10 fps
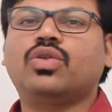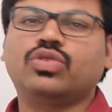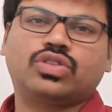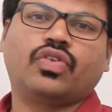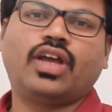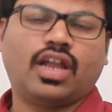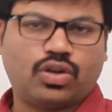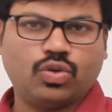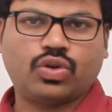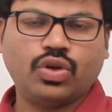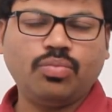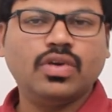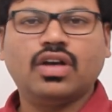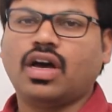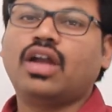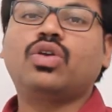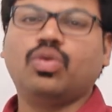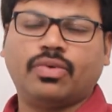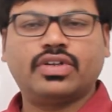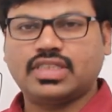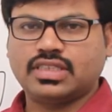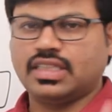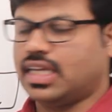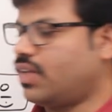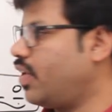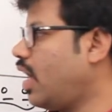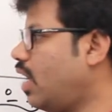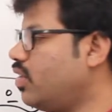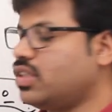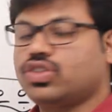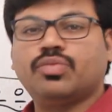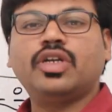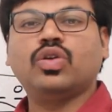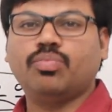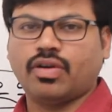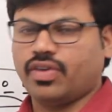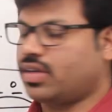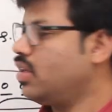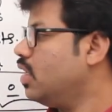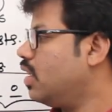2 square or 2 cube or 2 power 6 in that way. Always it should be 2 power.